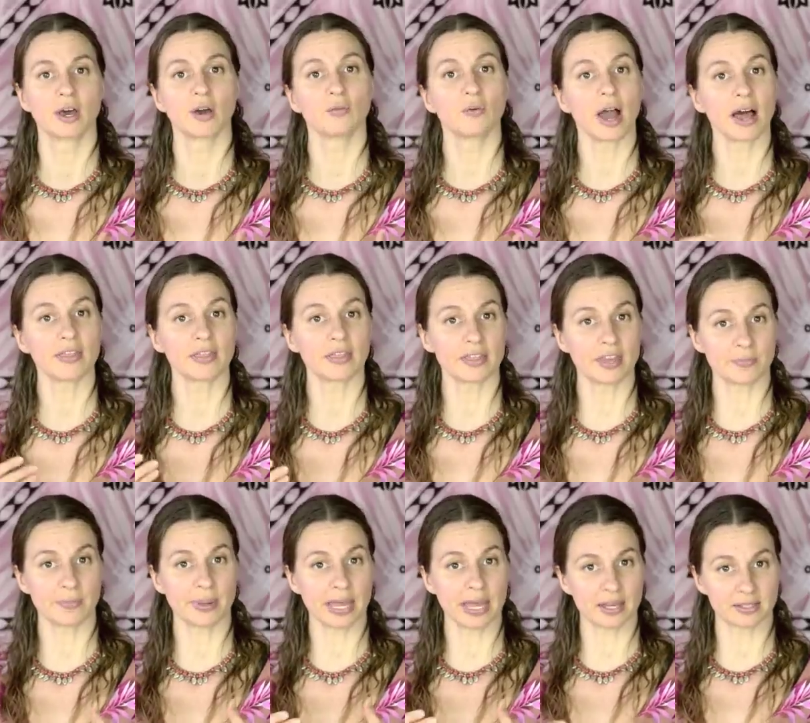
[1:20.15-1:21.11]
Rather
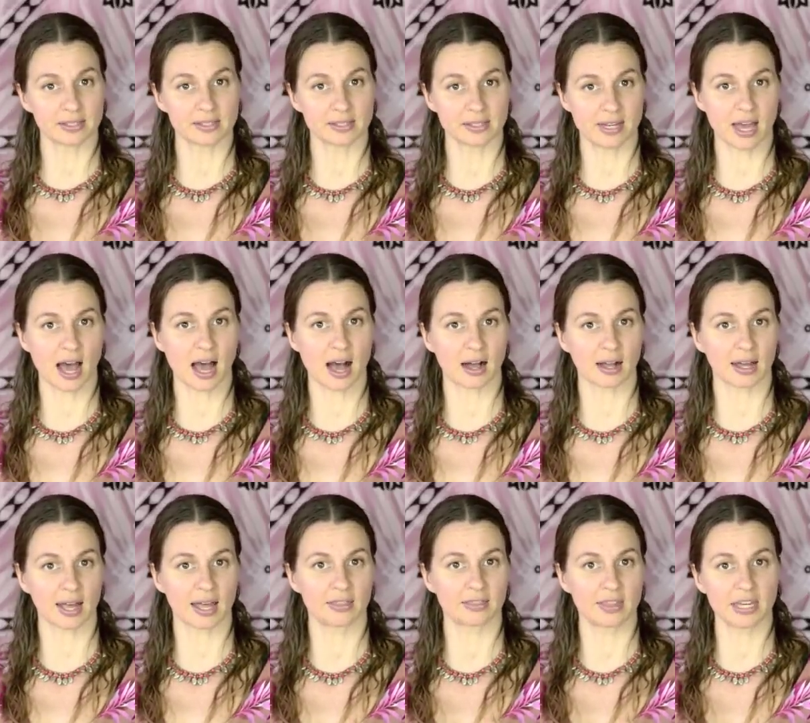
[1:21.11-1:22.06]
than being stuck and